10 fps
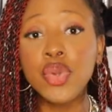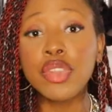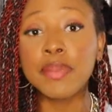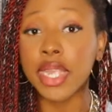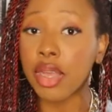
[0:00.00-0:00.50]

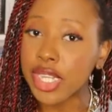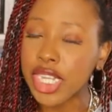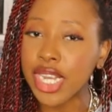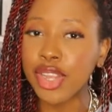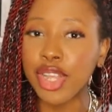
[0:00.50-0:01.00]
Use my own
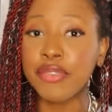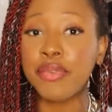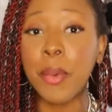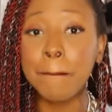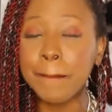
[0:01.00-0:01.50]
channel
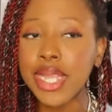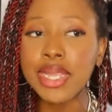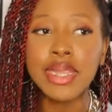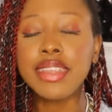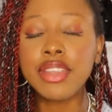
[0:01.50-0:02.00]
for me.
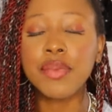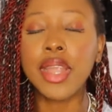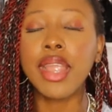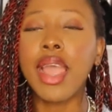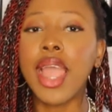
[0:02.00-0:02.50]
This is
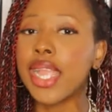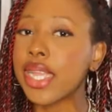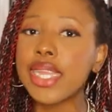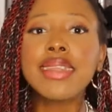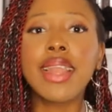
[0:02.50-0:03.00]
where I
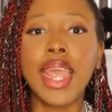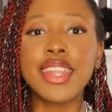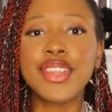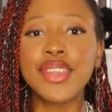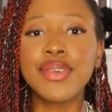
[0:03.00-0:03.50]
can't
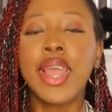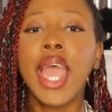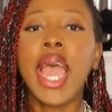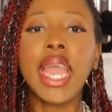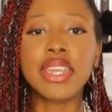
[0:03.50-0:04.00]
lie to you,
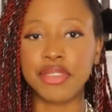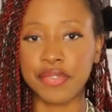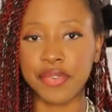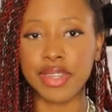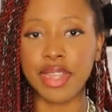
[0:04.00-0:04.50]
I got
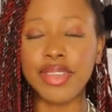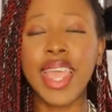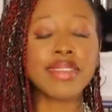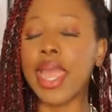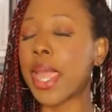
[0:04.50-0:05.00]
freaked out.
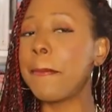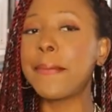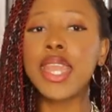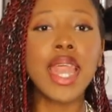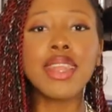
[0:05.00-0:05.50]
It's like,
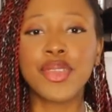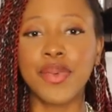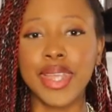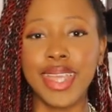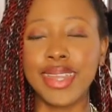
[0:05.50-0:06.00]
I'm not
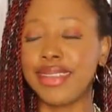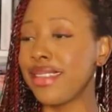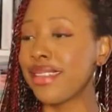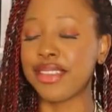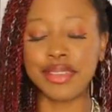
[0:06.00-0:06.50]
doing it,
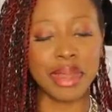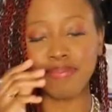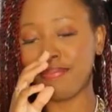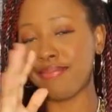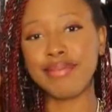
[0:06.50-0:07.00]
this is
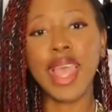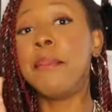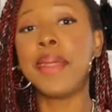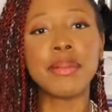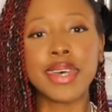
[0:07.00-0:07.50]
not,
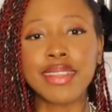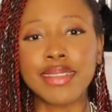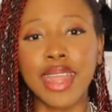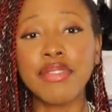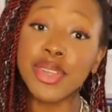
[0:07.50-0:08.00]
I'm not about to
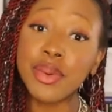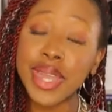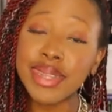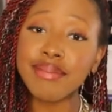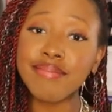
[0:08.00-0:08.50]
start. You know
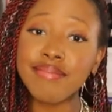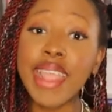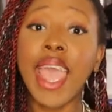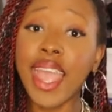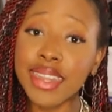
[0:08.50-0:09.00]
what?
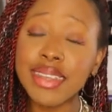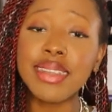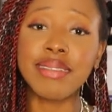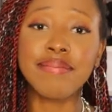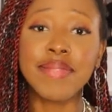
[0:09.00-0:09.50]
I did
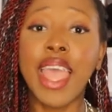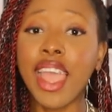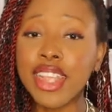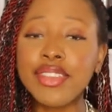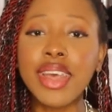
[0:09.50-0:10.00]
it.
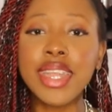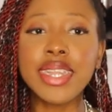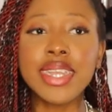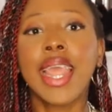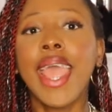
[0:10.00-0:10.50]
I
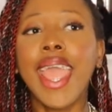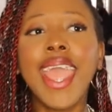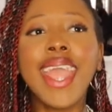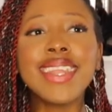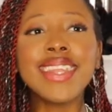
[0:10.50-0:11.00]
started it.
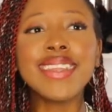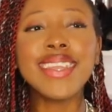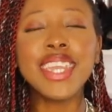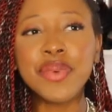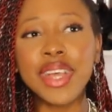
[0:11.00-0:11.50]
And
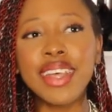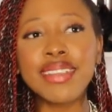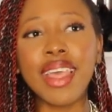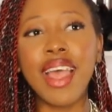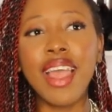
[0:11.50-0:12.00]
it
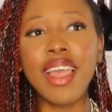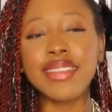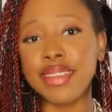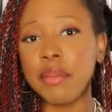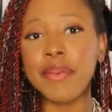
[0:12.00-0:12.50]
was
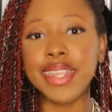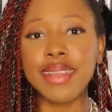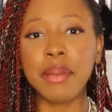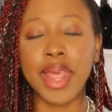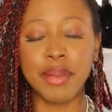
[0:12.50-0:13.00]
a
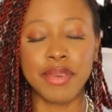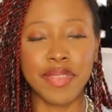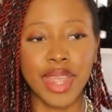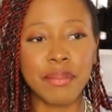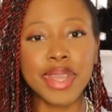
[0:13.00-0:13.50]
step-by-step type of
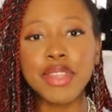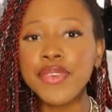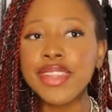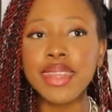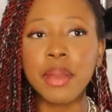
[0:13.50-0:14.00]
thing. My
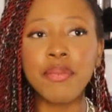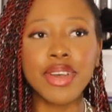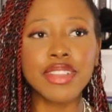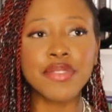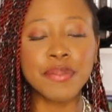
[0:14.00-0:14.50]
first step
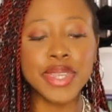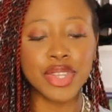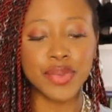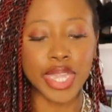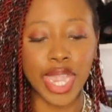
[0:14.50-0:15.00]
was for me
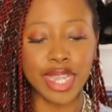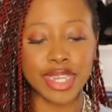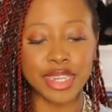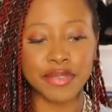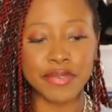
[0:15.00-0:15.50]
to kind
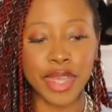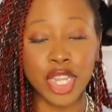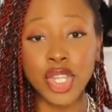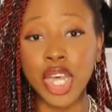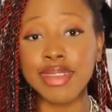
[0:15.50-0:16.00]
of
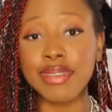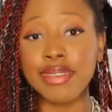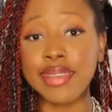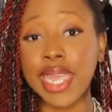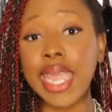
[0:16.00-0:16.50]
not
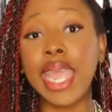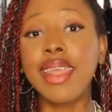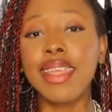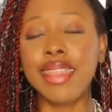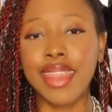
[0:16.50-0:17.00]
saying
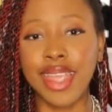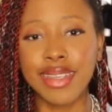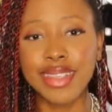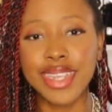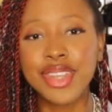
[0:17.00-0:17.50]

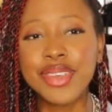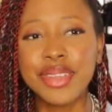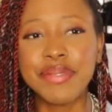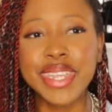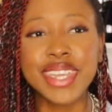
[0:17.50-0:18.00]
anything into
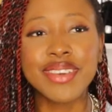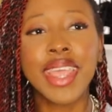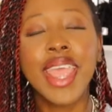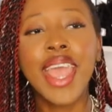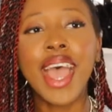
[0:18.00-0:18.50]
the
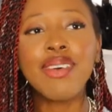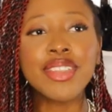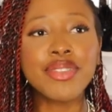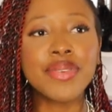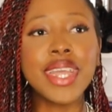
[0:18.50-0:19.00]
videos. I
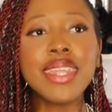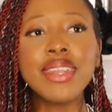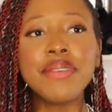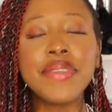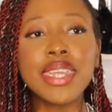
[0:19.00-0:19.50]
was
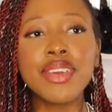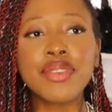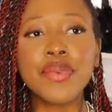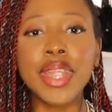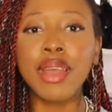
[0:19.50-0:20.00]
creating the
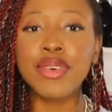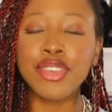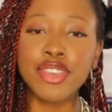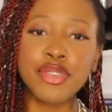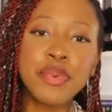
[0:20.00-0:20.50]
videos where I
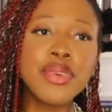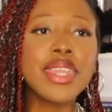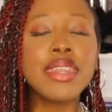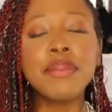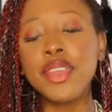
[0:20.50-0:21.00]
was just
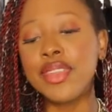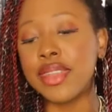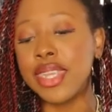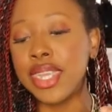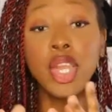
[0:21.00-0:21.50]
putting the
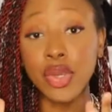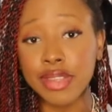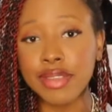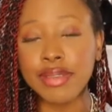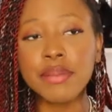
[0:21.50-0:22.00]
music,
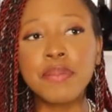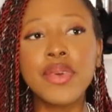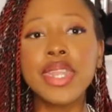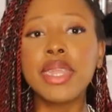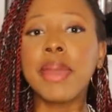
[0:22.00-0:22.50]
looks,
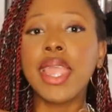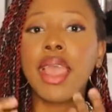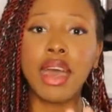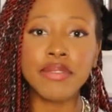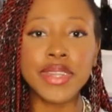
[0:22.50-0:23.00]
putting my
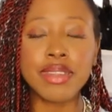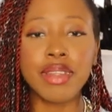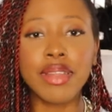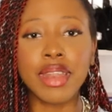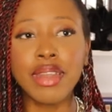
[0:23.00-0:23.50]
outfits
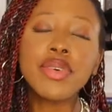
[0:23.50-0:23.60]
out there.